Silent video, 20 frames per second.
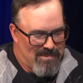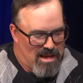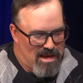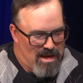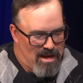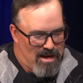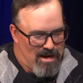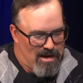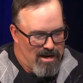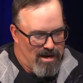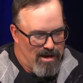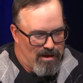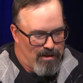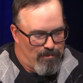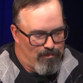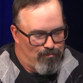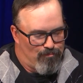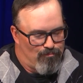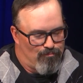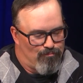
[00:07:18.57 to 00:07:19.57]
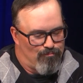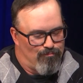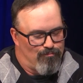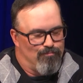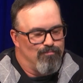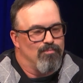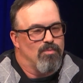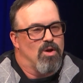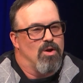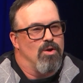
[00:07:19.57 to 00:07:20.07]
And
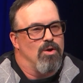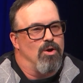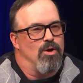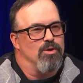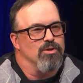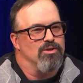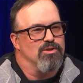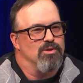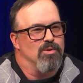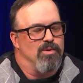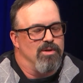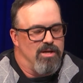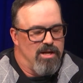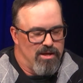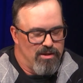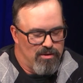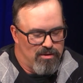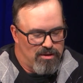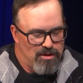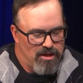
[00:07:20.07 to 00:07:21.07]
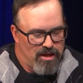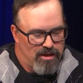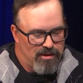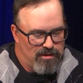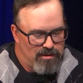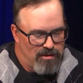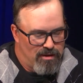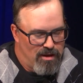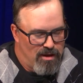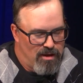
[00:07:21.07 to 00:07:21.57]
also another
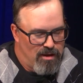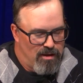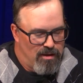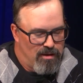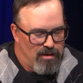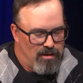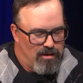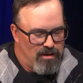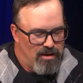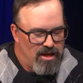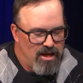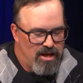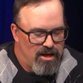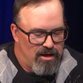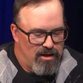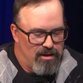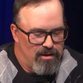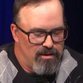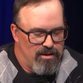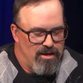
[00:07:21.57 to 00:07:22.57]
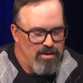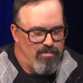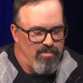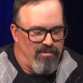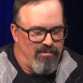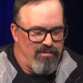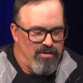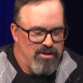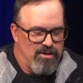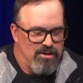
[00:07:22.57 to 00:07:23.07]
guest, Annie
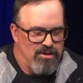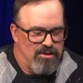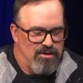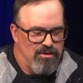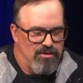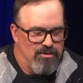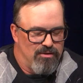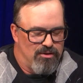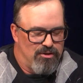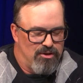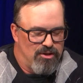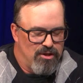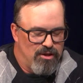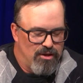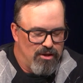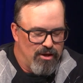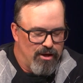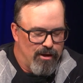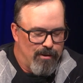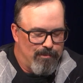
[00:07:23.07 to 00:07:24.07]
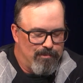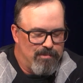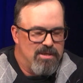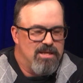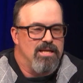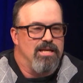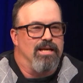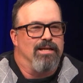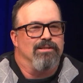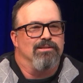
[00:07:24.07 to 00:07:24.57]
Leibovitz. She
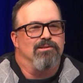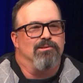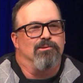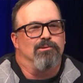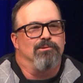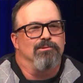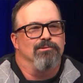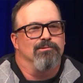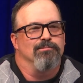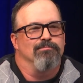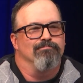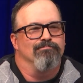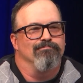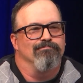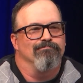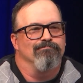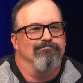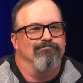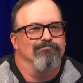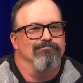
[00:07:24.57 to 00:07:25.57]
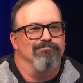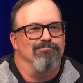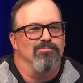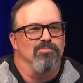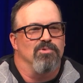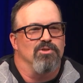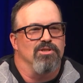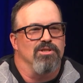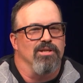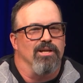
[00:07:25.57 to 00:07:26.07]
canceled
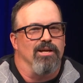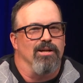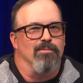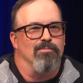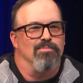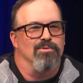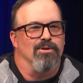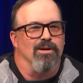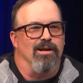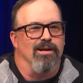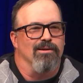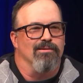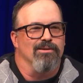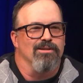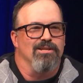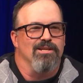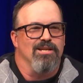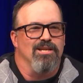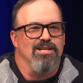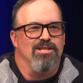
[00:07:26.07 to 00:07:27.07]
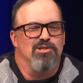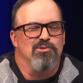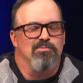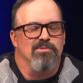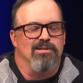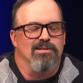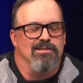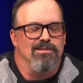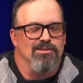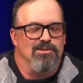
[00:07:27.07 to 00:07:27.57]
when she had a prior
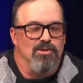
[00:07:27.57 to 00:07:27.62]
engagement.